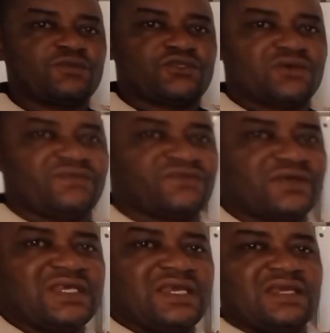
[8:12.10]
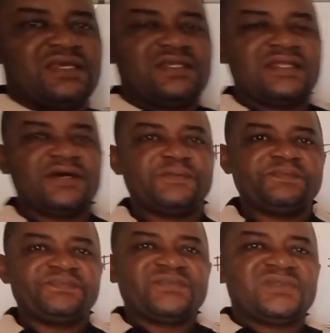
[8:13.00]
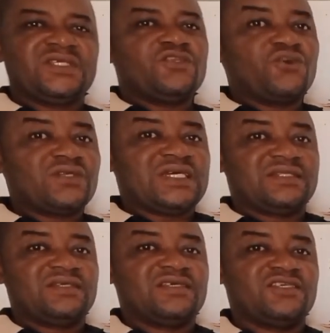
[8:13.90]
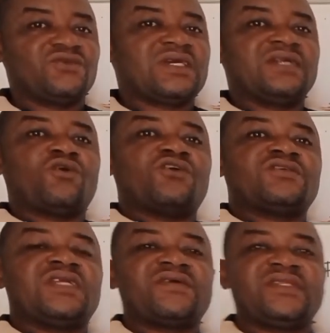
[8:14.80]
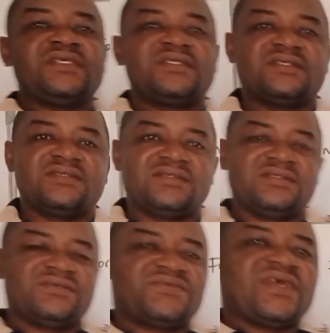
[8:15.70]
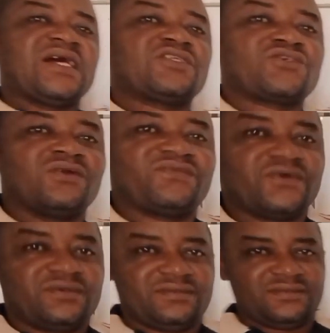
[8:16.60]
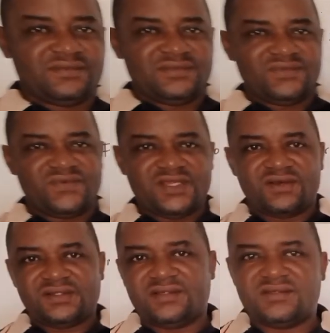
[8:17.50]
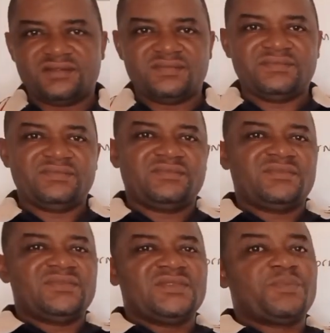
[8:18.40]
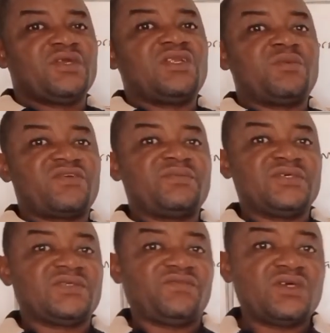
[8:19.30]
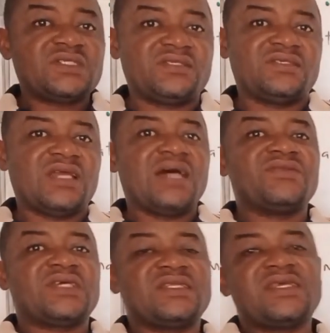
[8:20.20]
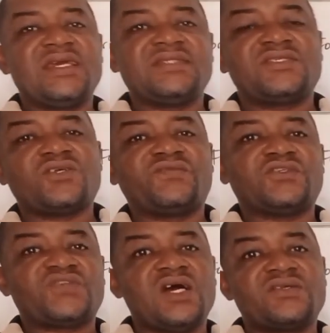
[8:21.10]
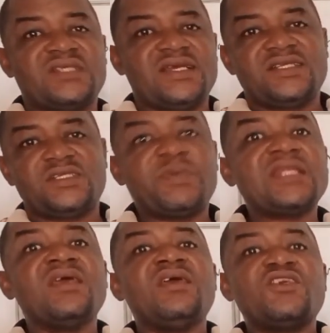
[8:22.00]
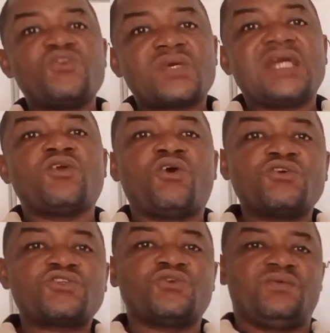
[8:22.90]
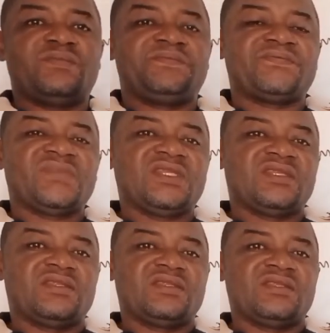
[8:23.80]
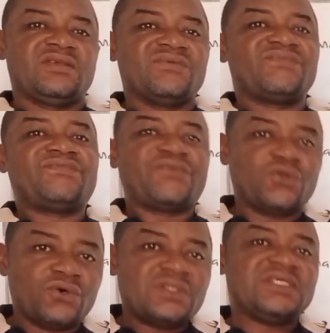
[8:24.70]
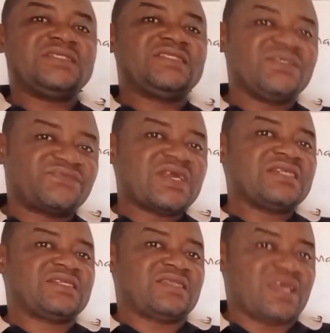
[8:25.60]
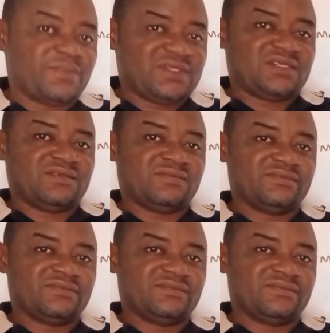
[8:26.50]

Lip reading: from sulfur. Now, you know that you can ordinarily react sulfur with oxygen, depending on the number of moles of oxygen, and you can get sulfur trioxide gas. But you can also follow the different steps